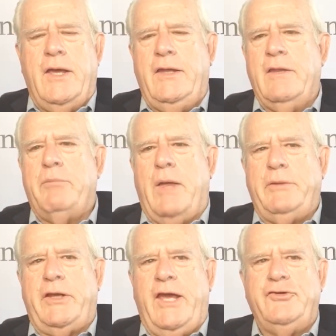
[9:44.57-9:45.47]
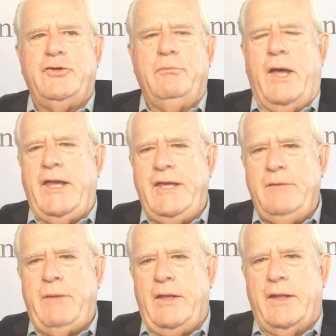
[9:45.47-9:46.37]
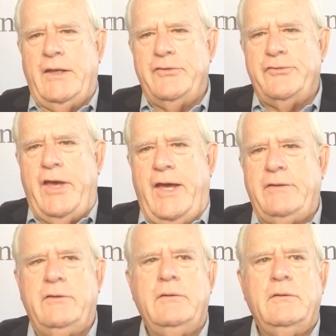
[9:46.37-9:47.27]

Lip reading: in the publication by emailing us at